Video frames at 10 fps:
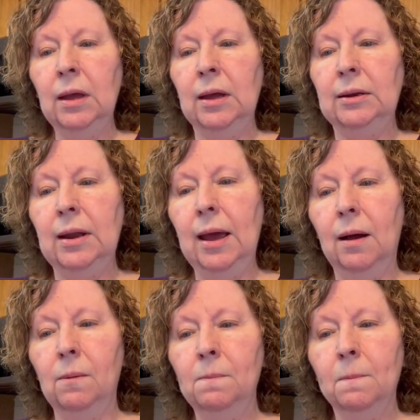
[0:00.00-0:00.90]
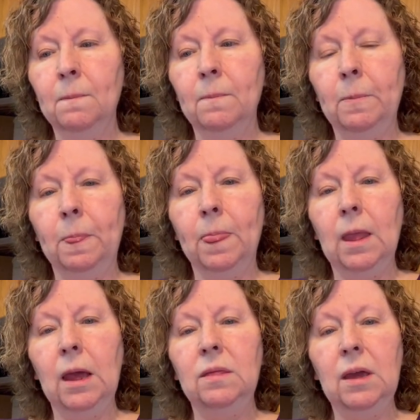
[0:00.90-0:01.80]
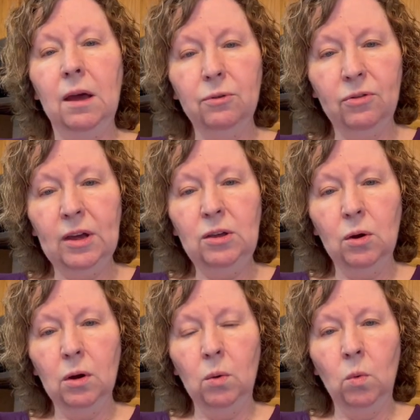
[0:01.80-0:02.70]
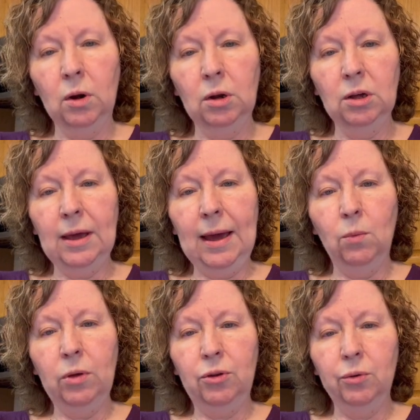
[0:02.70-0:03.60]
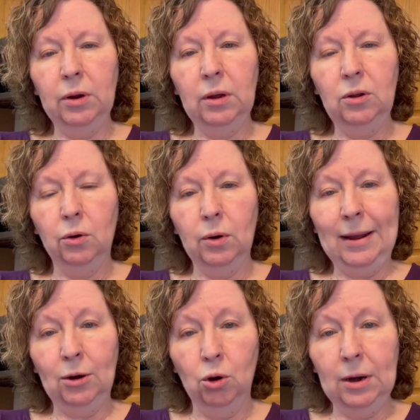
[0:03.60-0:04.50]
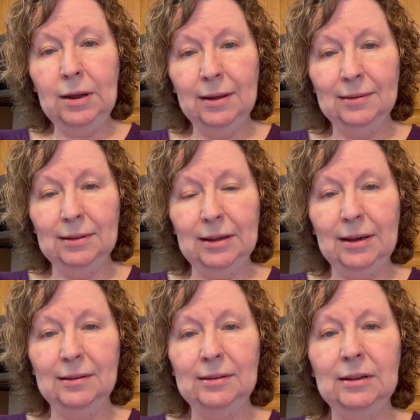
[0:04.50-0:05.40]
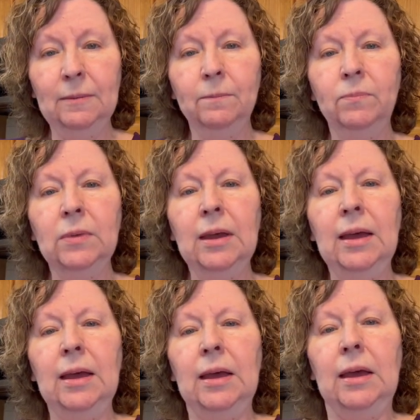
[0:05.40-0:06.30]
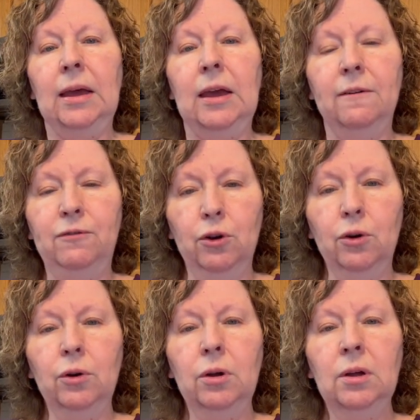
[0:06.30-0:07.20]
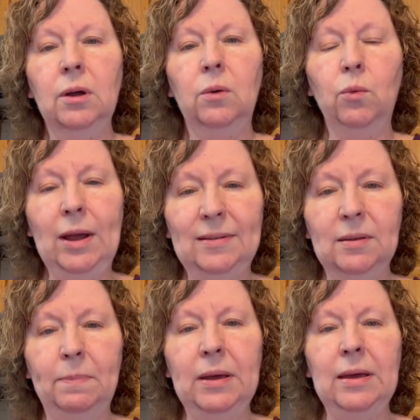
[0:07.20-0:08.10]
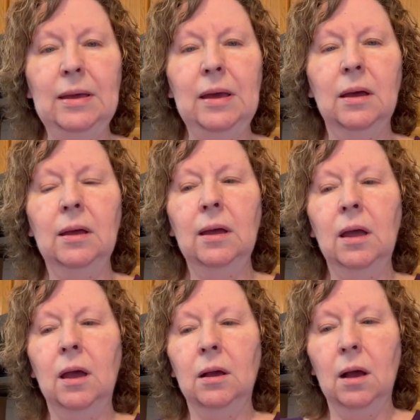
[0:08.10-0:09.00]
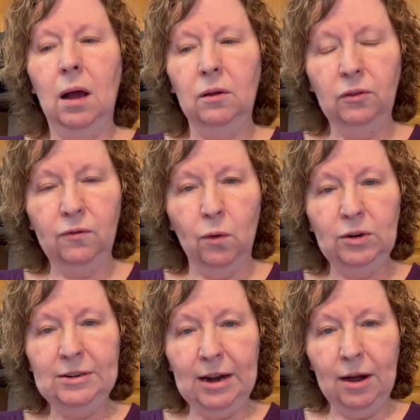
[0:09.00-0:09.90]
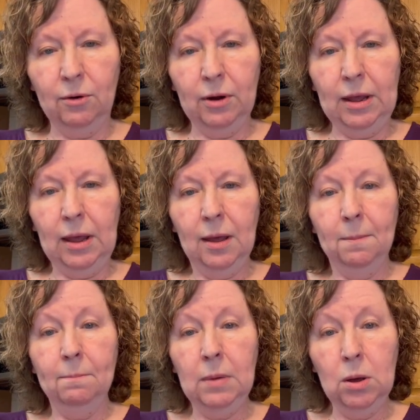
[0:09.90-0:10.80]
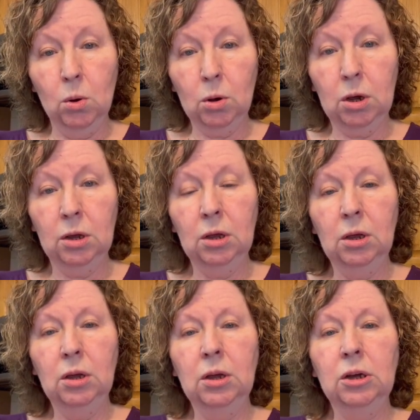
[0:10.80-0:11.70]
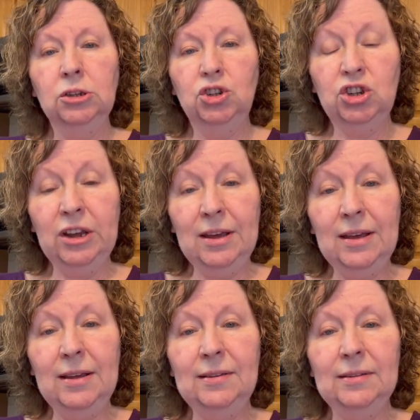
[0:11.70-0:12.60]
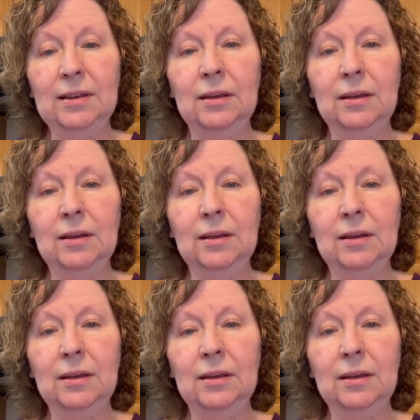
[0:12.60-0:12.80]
Now, the other thing you're going to want to look at with your ingredients list, if your recipe calls for dairy, milk, cheese,